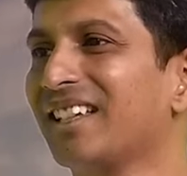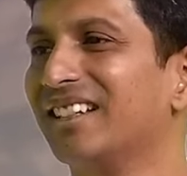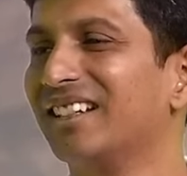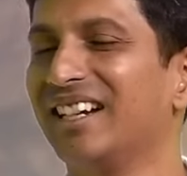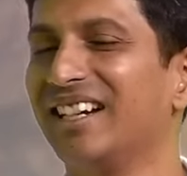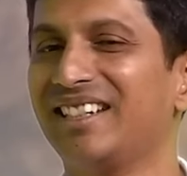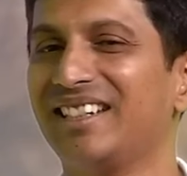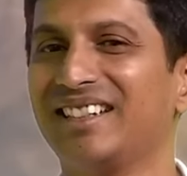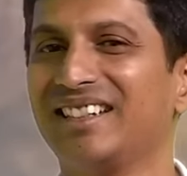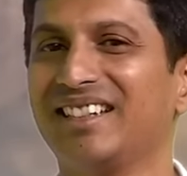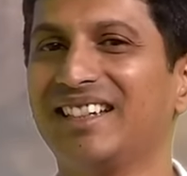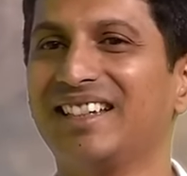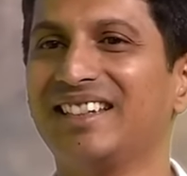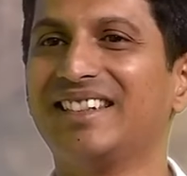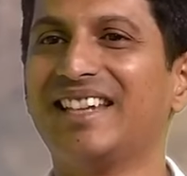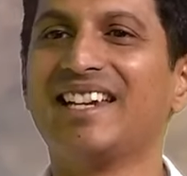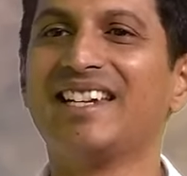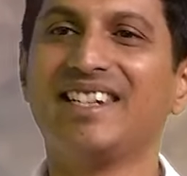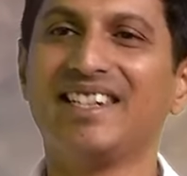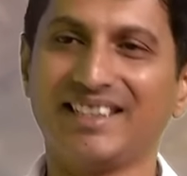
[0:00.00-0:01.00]
Right? And
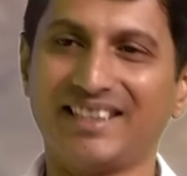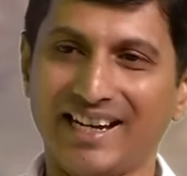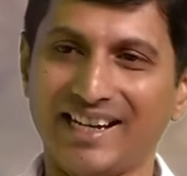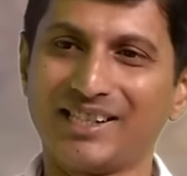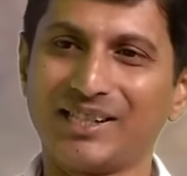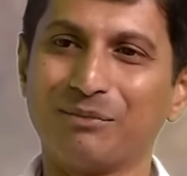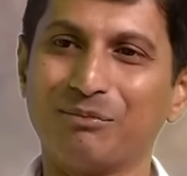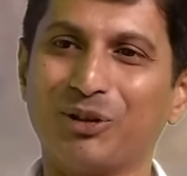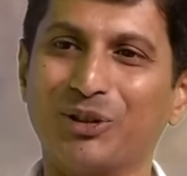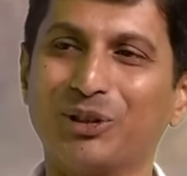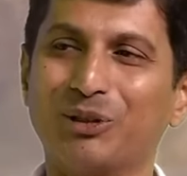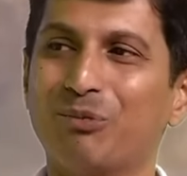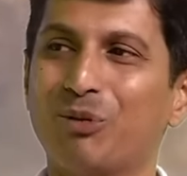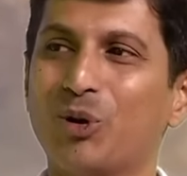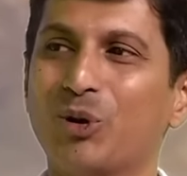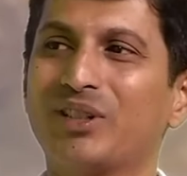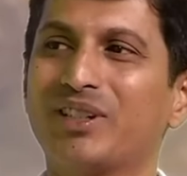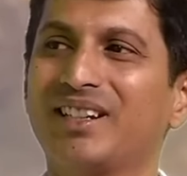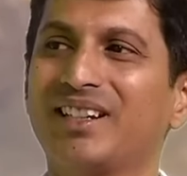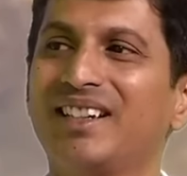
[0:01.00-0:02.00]
then he takes him on the
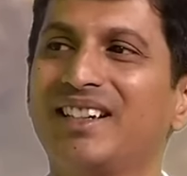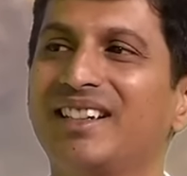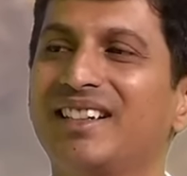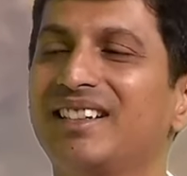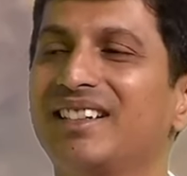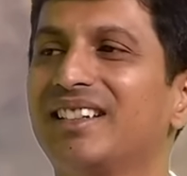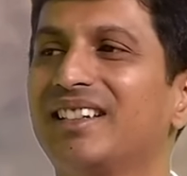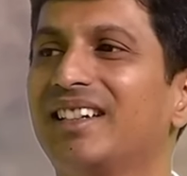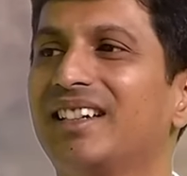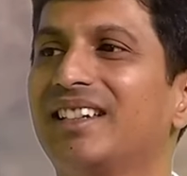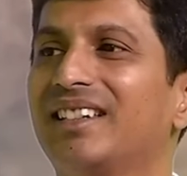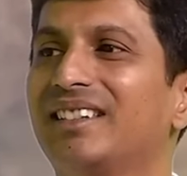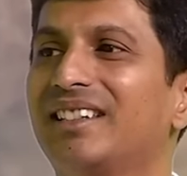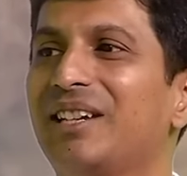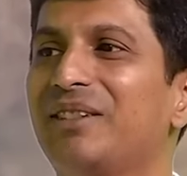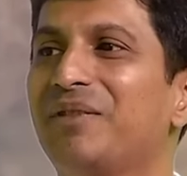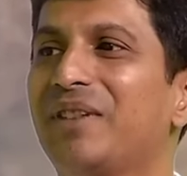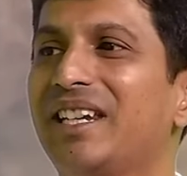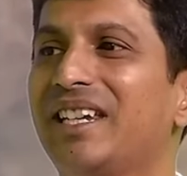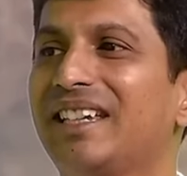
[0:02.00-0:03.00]
boat. And
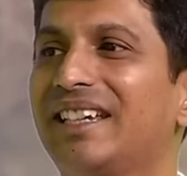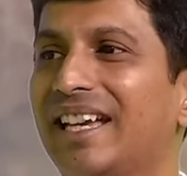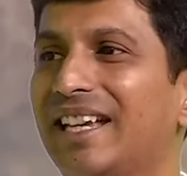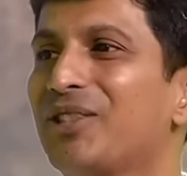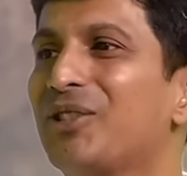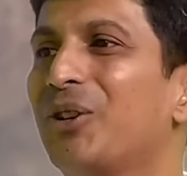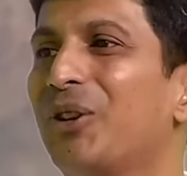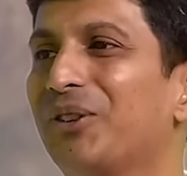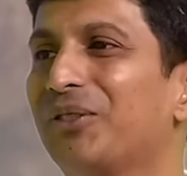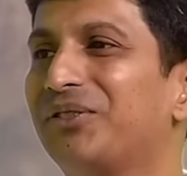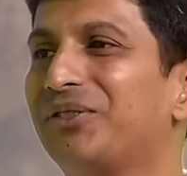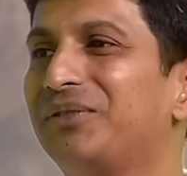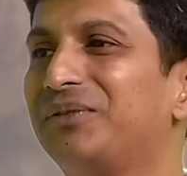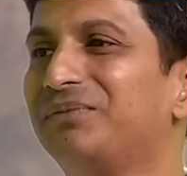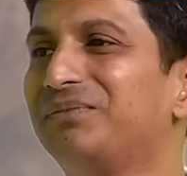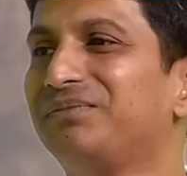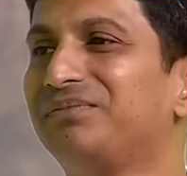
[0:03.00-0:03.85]
then when he gets off,